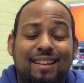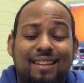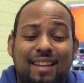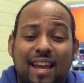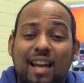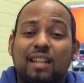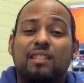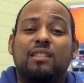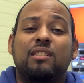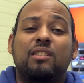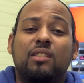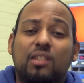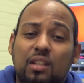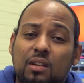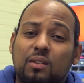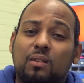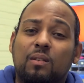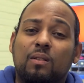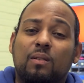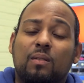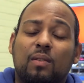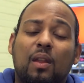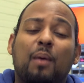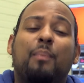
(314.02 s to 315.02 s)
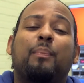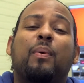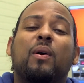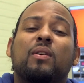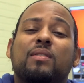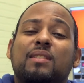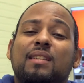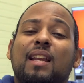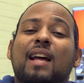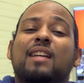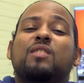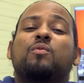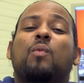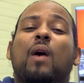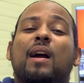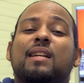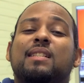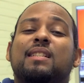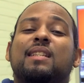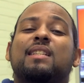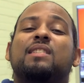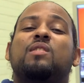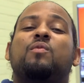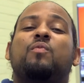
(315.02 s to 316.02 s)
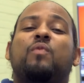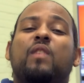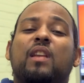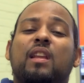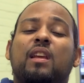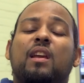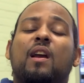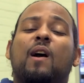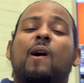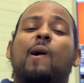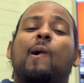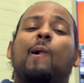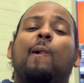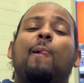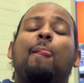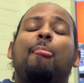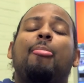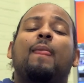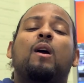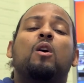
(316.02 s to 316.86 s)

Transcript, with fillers: Yes, you, the person that's watching this video